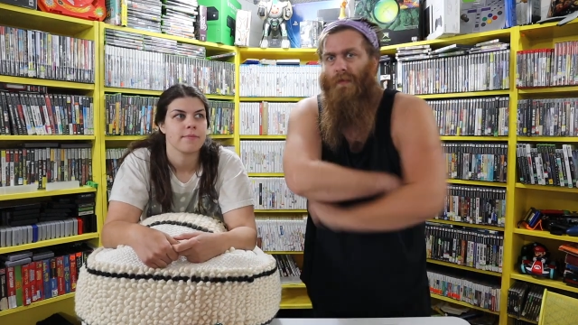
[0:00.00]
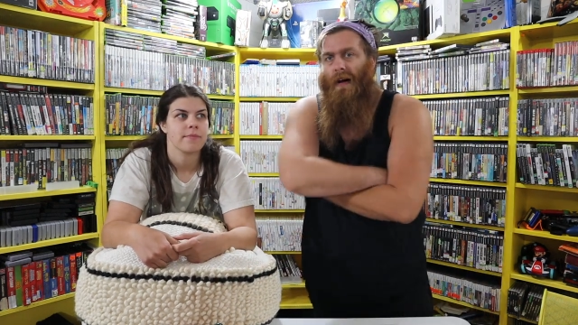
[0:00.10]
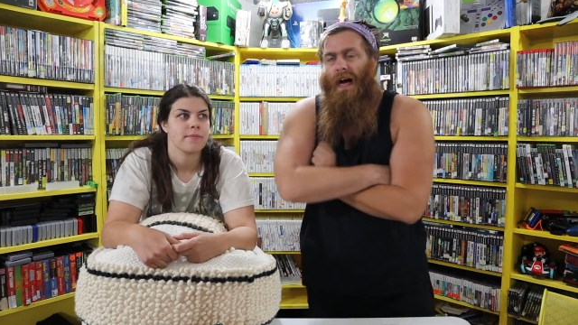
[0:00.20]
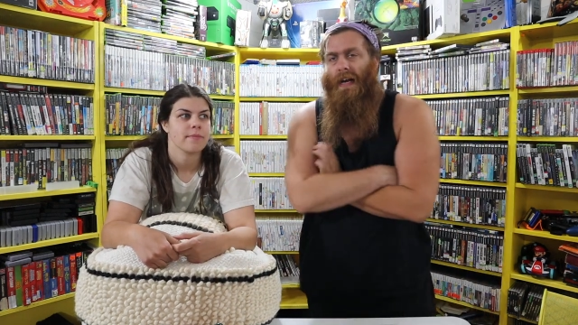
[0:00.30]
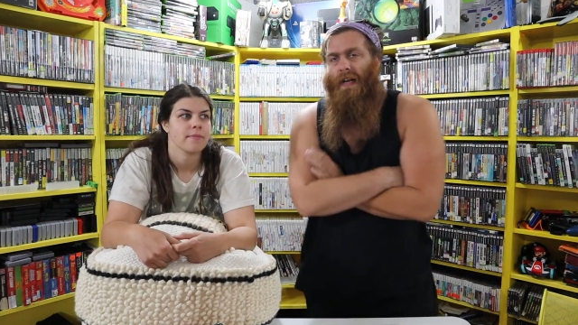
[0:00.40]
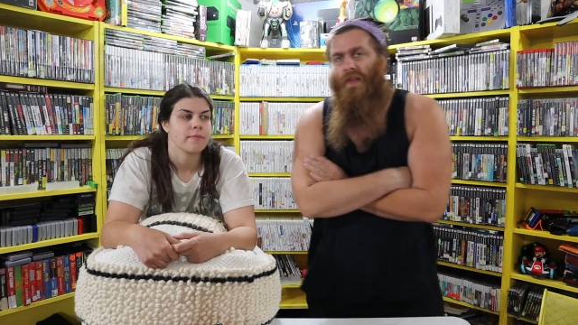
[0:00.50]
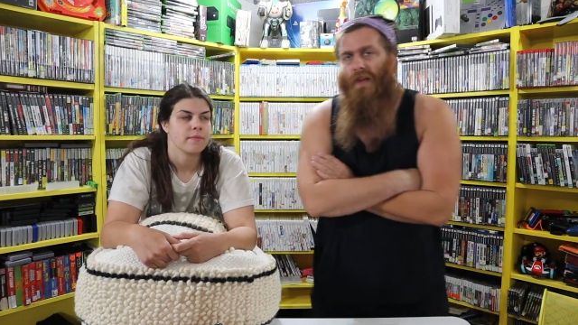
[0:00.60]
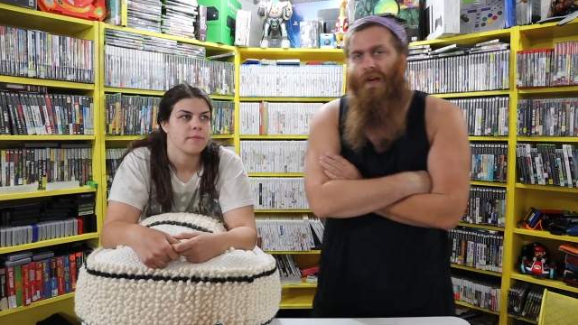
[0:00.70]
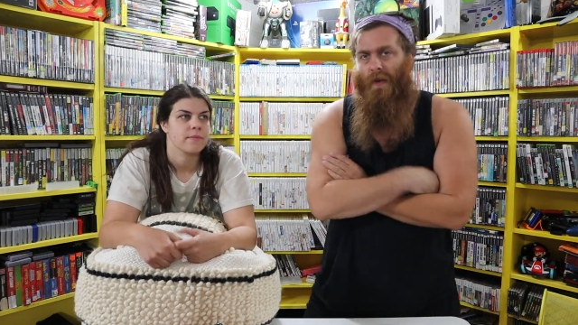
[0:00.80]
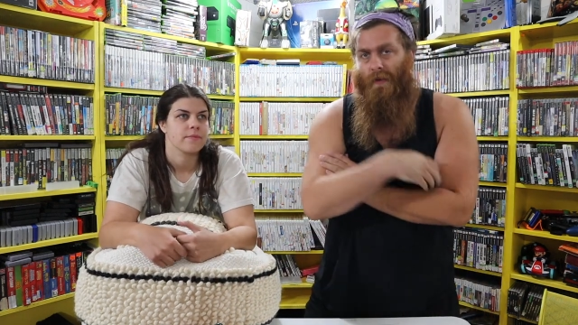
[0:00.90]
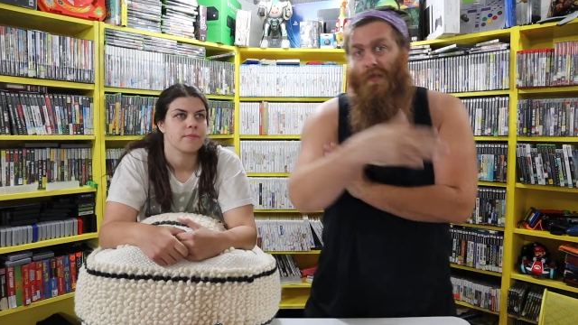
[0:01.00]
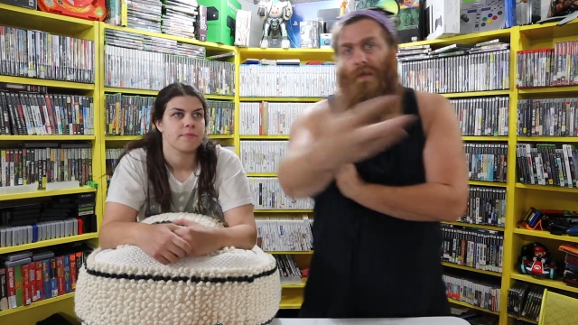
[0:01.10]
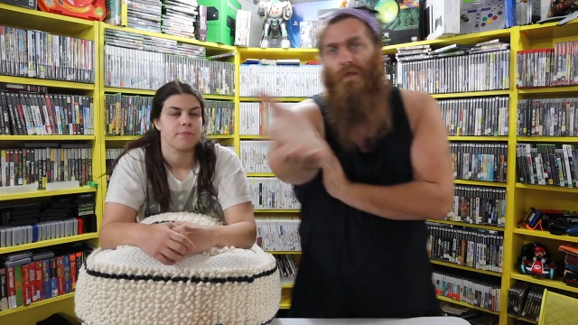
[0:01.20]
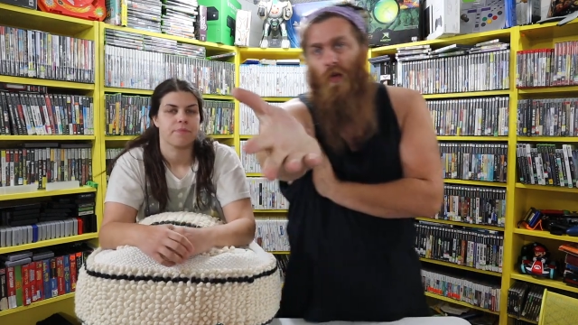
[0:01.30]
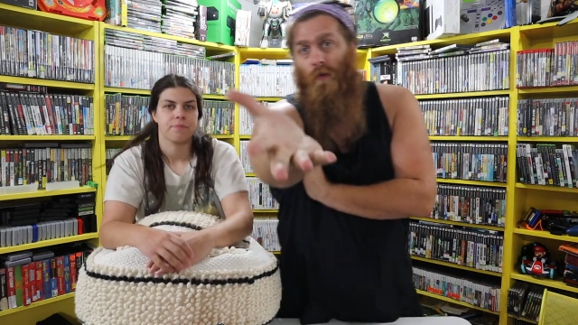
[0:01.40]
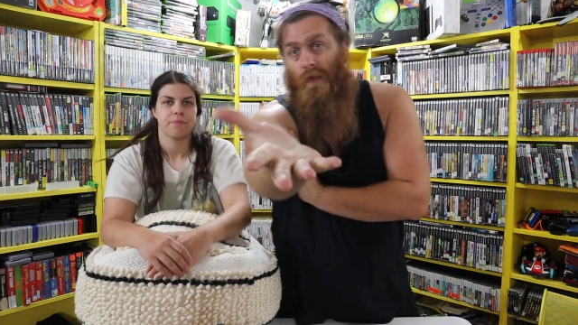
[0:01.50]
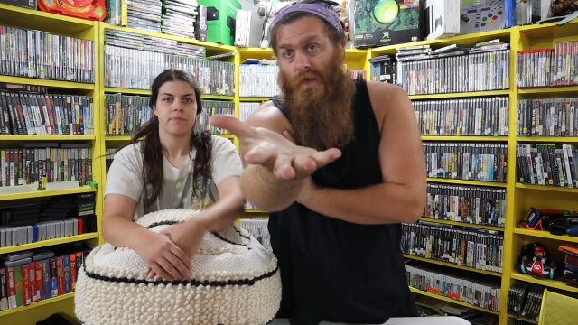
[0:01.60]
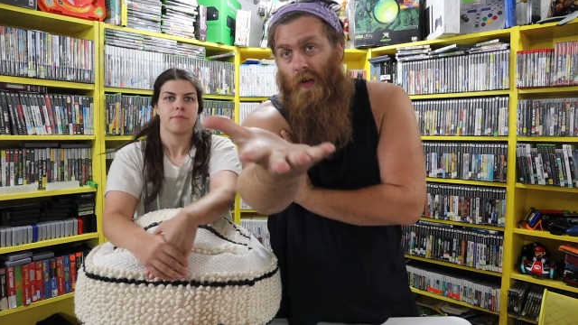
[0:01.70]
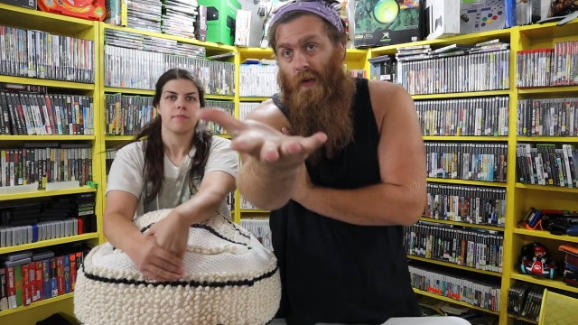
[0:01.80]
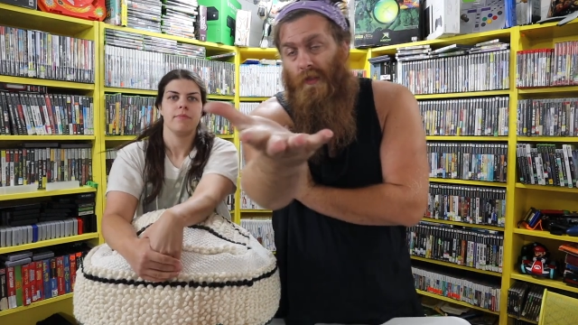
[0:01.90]
Speaker 1: of mine and the or some viewers
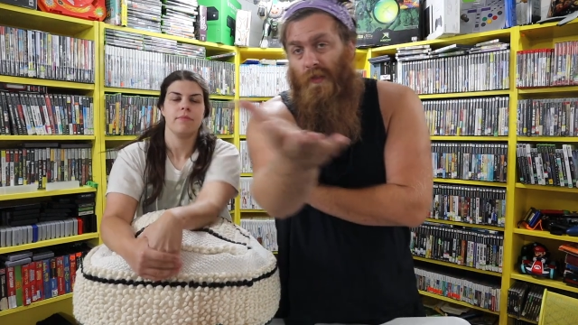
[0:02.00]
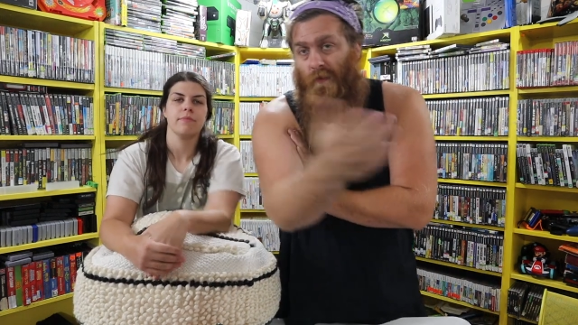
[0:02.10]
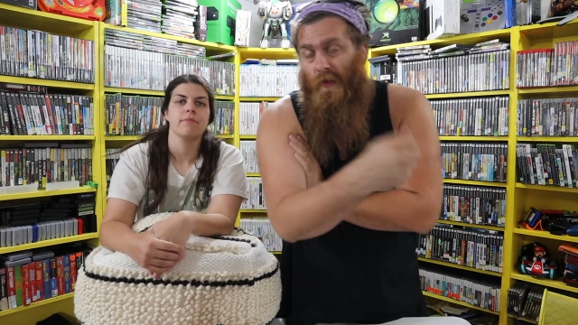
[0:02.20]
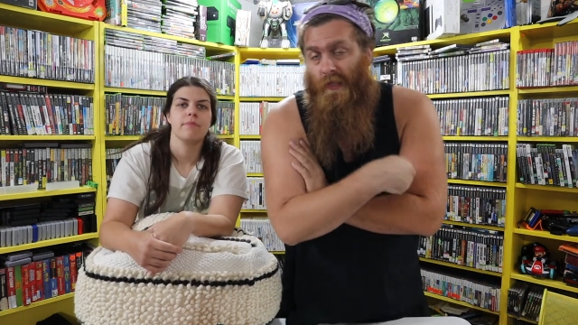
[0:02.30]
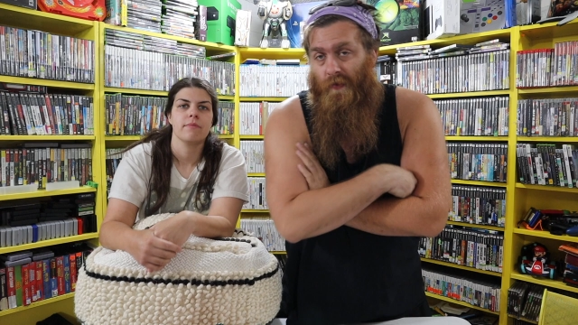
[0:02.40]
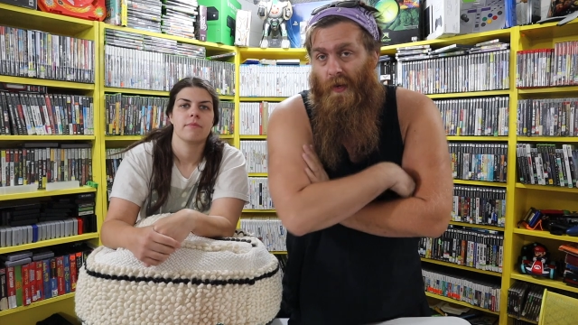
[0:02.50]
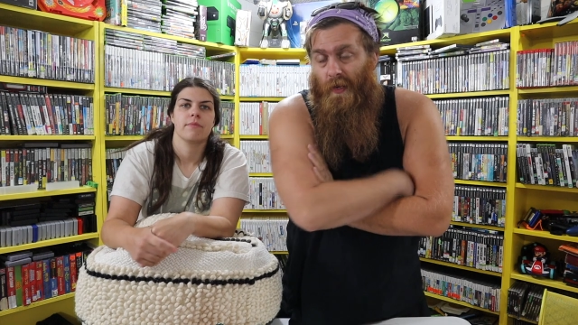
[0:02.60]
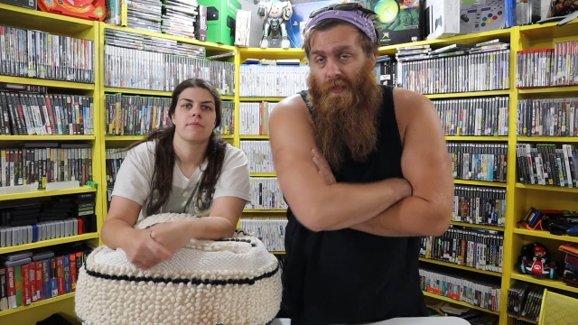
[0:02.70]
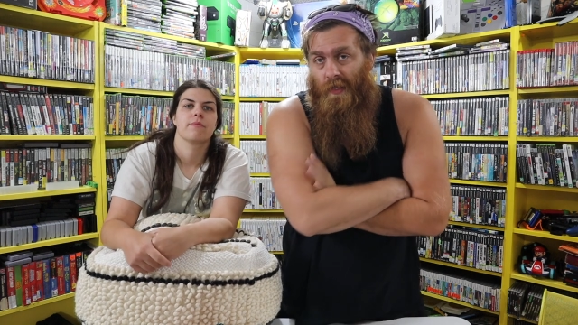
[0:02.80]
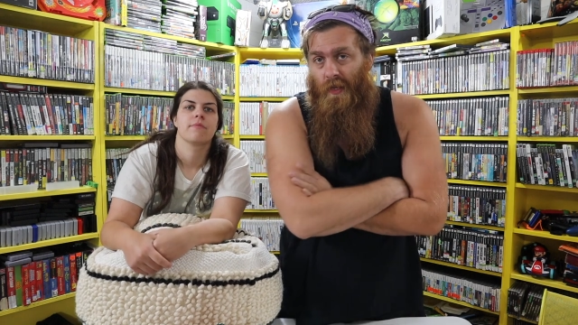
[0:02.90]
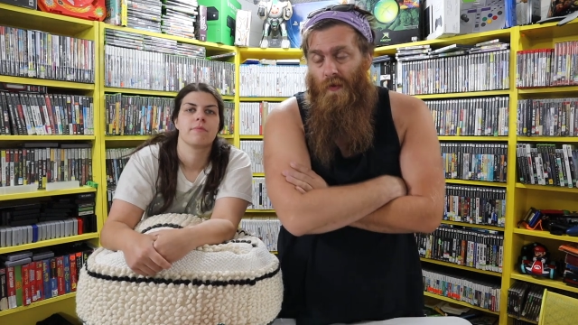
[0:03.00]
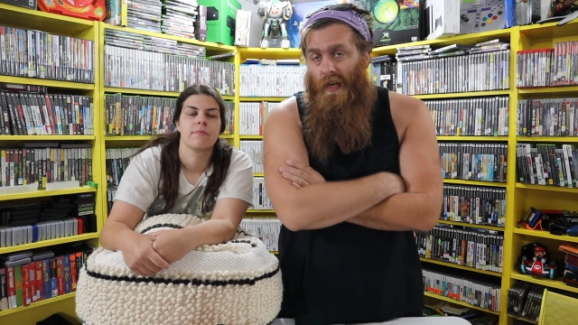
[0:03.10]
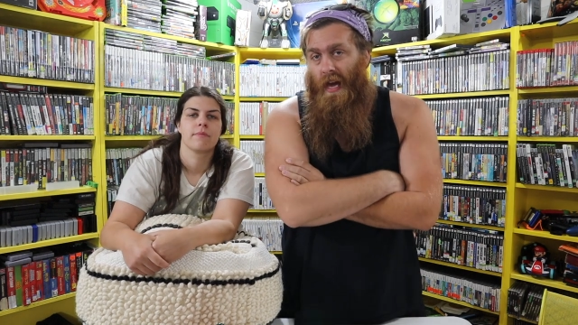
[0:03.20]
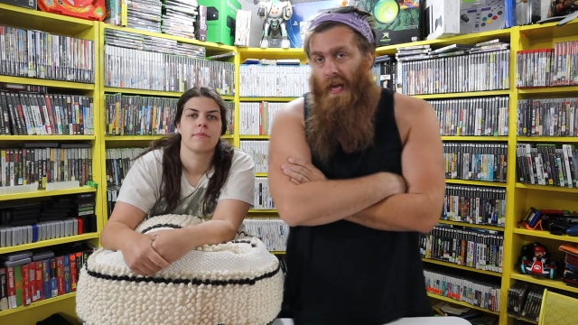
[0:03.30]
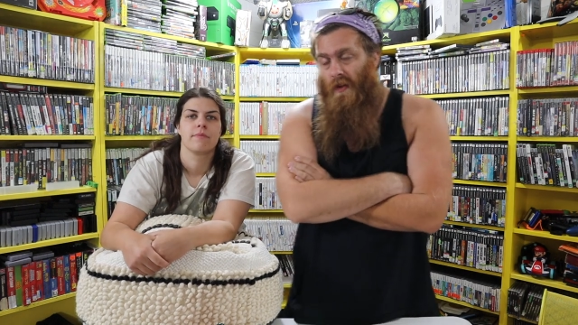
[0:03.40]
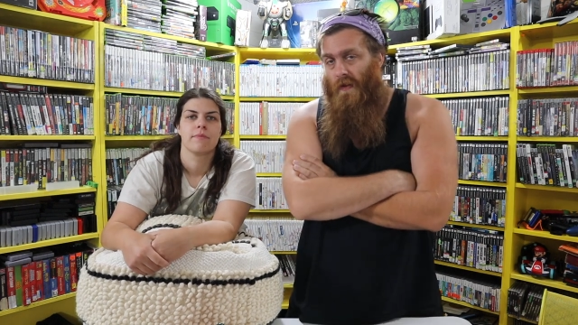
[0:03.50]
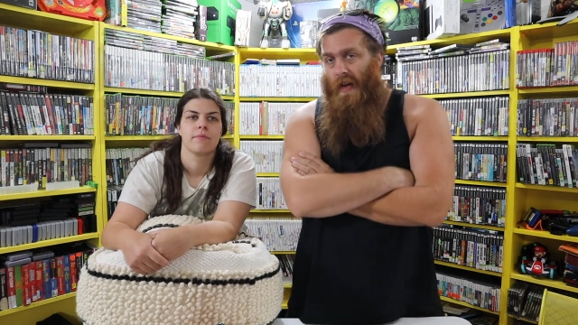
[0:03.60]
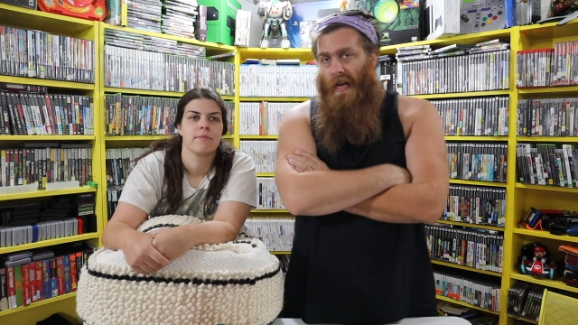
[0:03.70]
of ours, some friends of ours in the UK. You